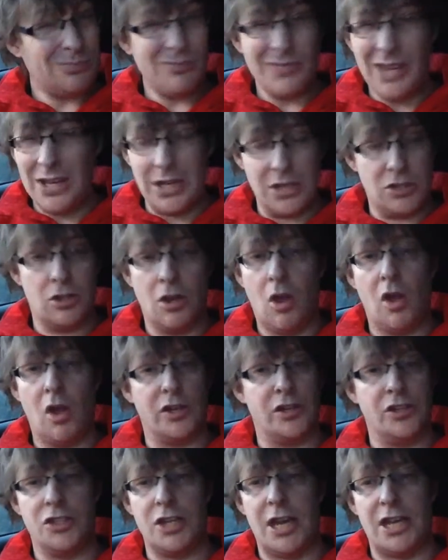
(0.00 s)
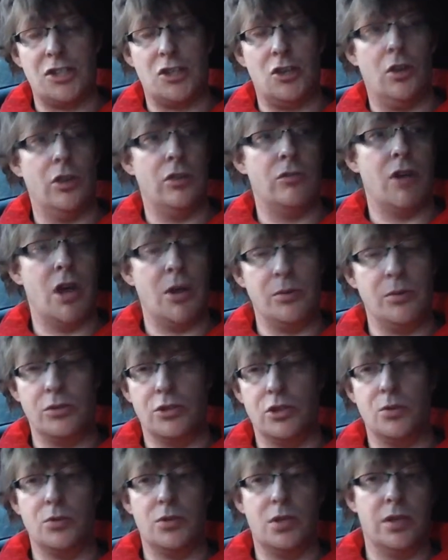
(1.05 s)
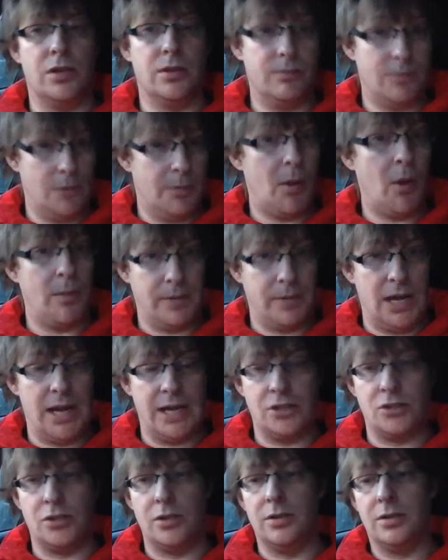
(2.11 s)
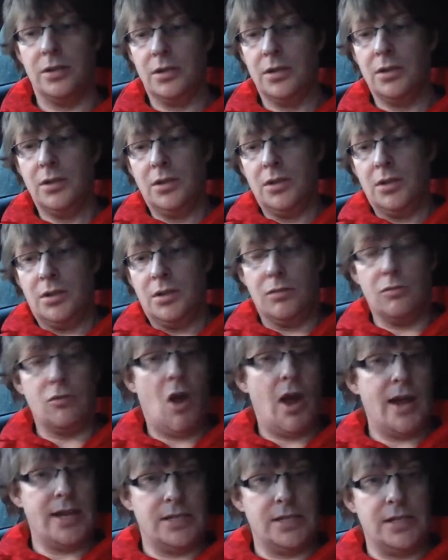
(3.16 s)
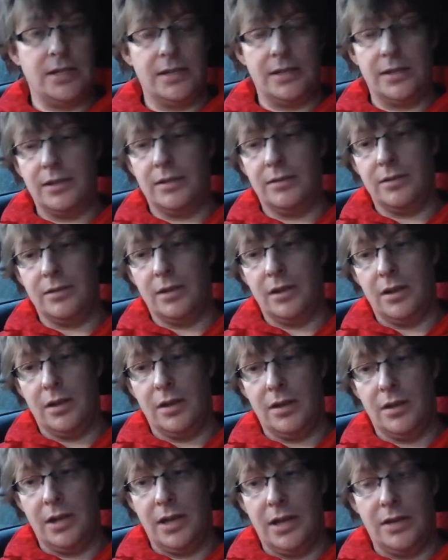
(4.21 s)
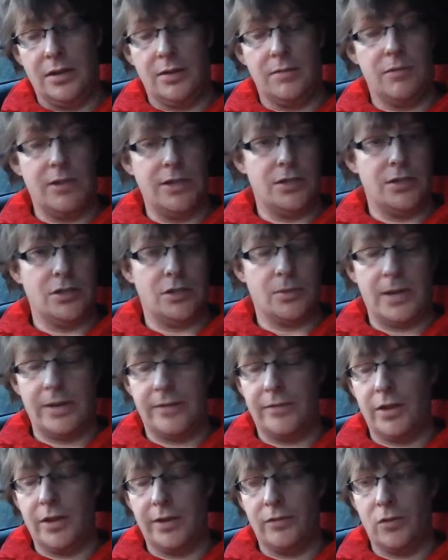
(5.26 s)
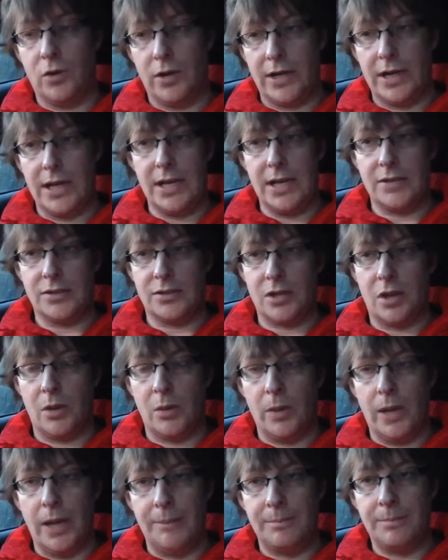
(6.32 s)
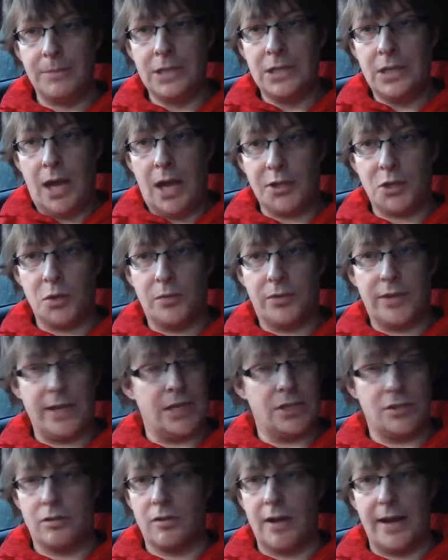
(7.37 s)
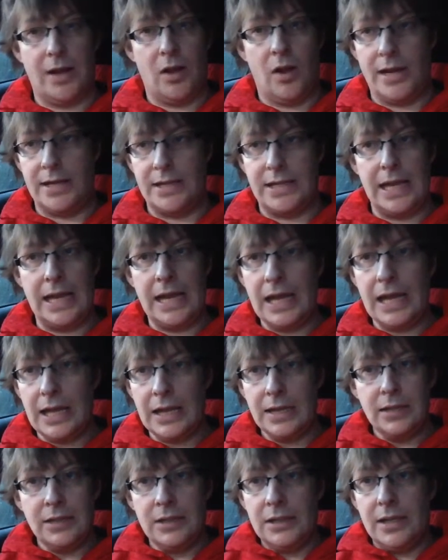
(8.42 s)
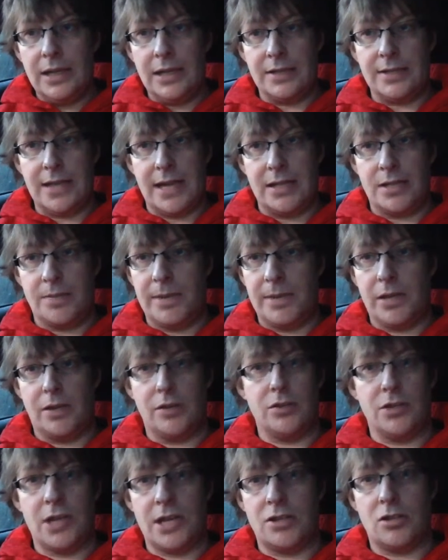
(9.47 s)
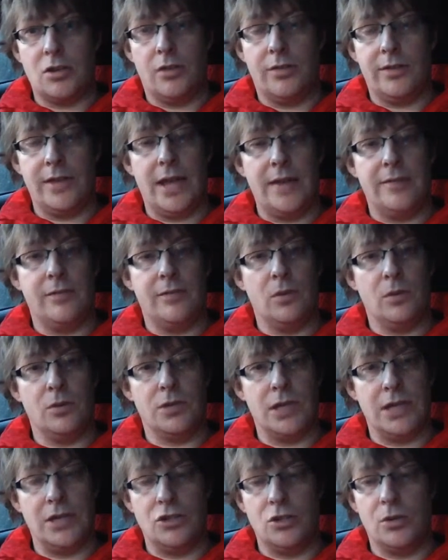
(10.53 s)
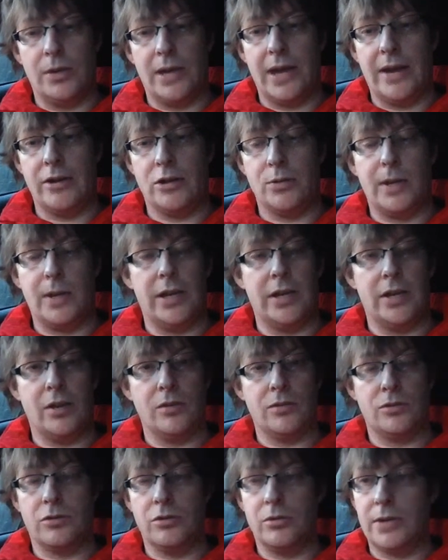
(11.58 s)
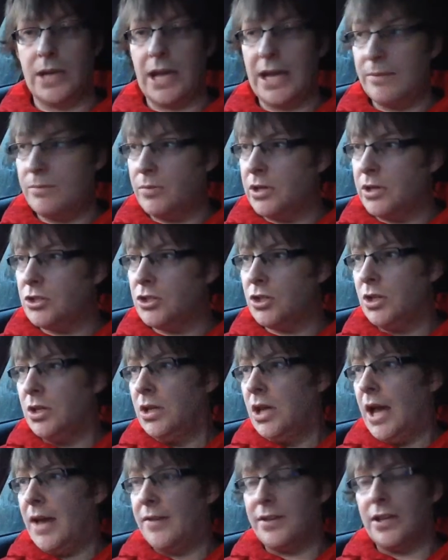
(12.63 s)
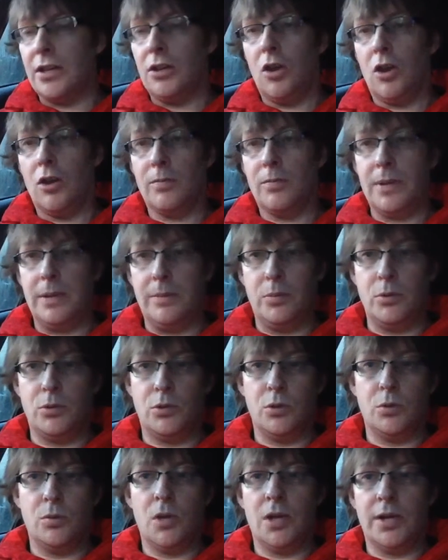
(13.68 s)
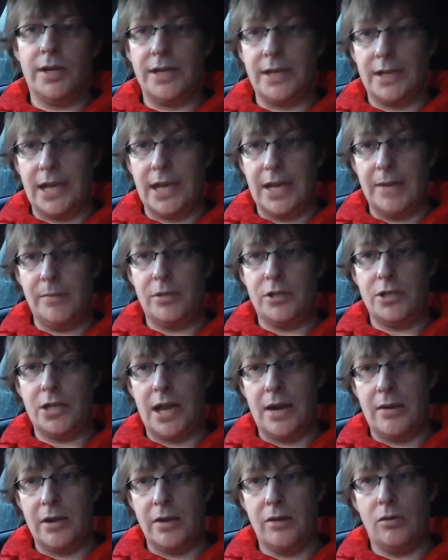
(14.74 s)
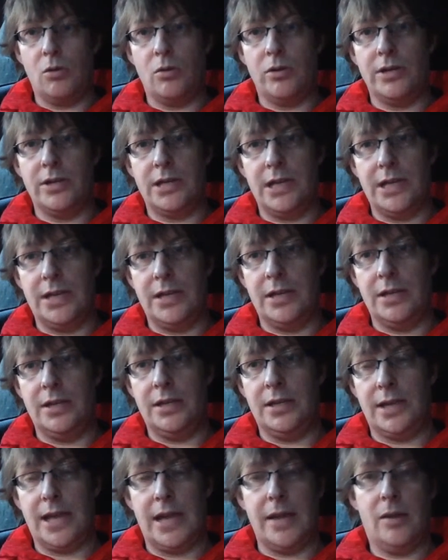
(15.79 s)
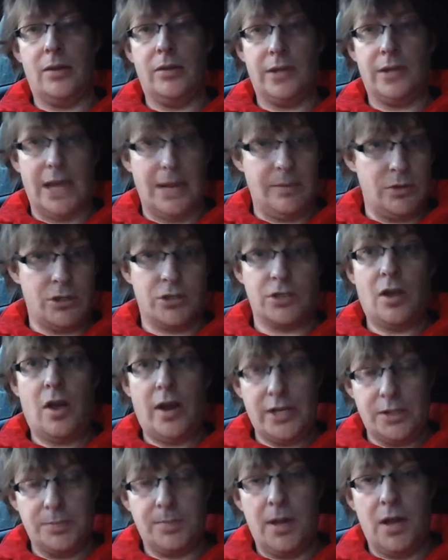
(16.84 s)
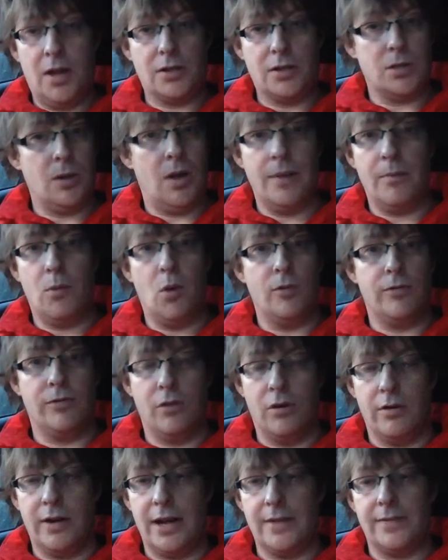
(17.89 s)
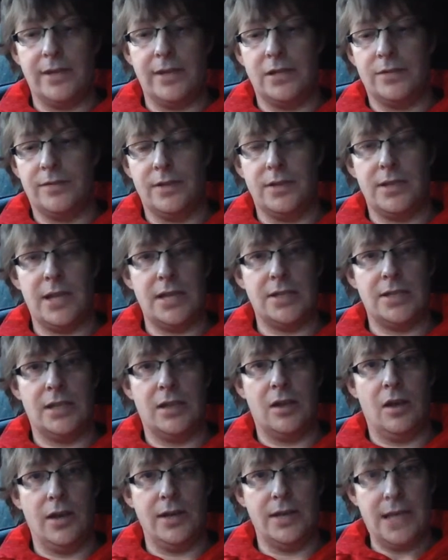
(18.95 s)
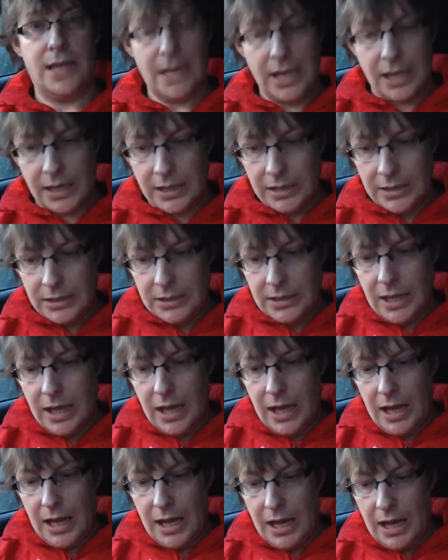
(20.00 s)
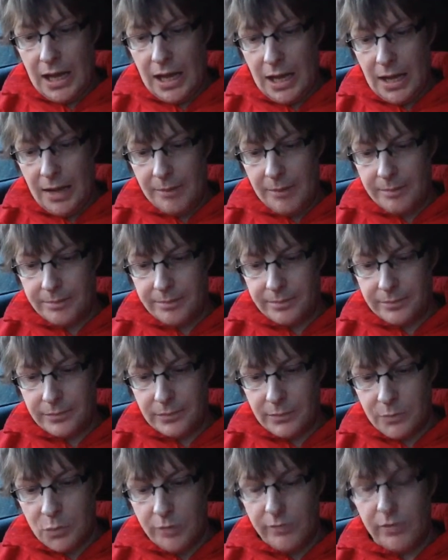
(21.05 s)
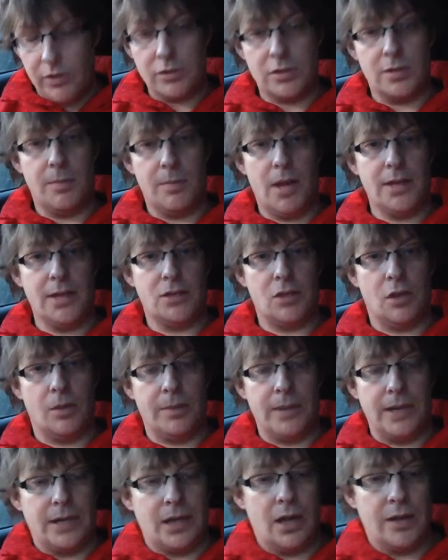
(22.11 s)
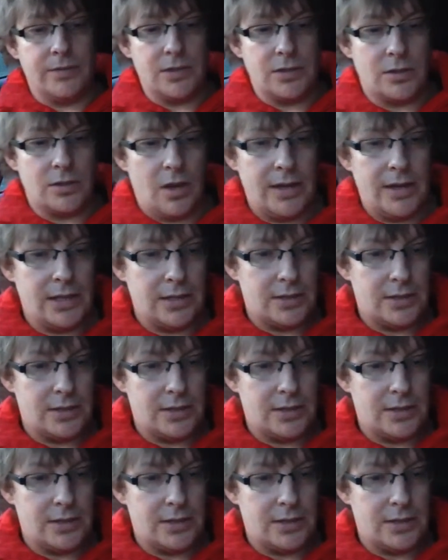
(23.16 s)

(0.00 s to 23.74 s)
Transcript: there's a lot of congestion on the roads due to the population rising in the recent 20, 30, 40 years. So I do think it's a great idea. It takes a bit of congestion off the A14 dual carriageway that goes through Cambridge. I think a lot of people do work in the Cambridge area, or indeed on the Cambridge Science Park, so I'm all for it. I think it's a fantastic idea. Moving on to my topic, I've decided